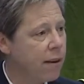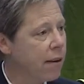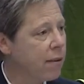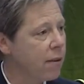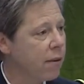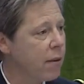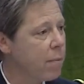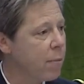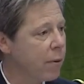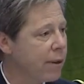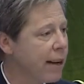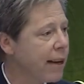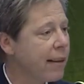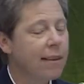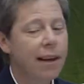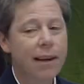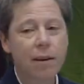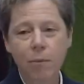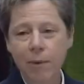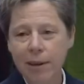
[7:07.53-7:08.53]
other and
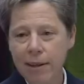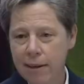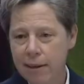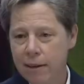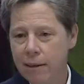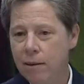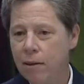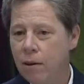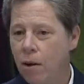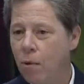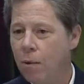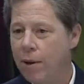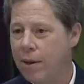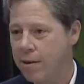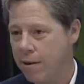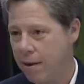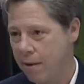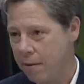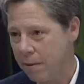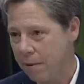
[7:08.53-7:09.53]
pretend like we didn't know
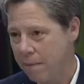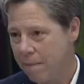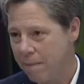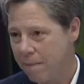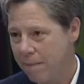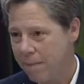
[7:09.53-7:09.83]
each other,